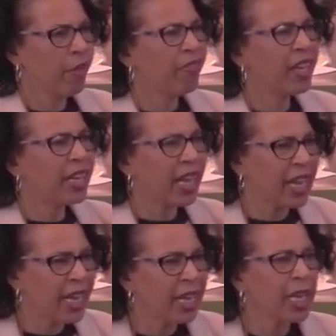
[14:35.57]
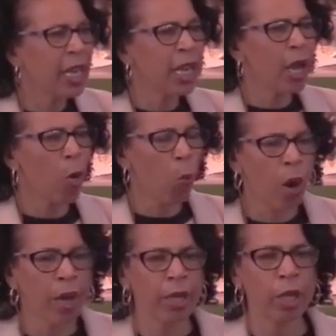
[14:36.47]
than any
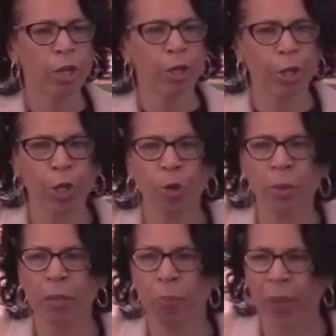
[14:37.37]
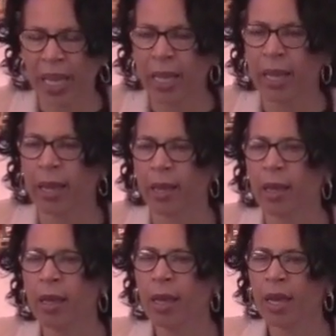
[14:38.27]
one human being
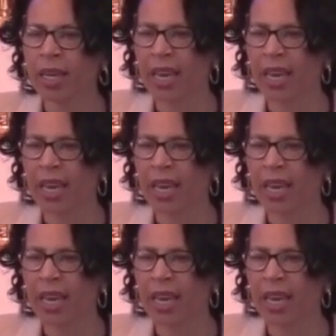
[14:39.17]
could